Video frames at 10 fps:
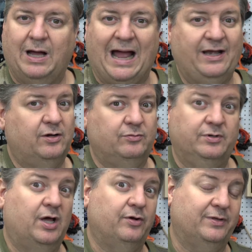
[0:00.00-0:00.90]
I don't
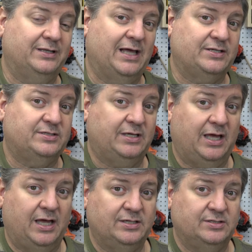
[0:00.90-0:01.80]
know that that's the
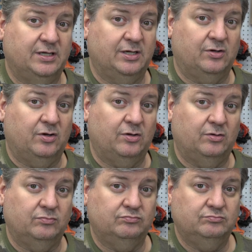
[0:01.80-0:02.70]
case in
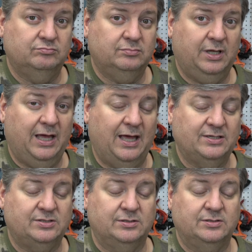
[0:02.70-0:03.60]
all
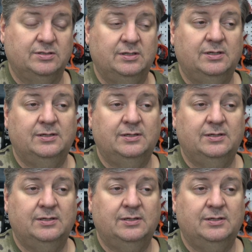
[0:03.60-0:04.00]
cases.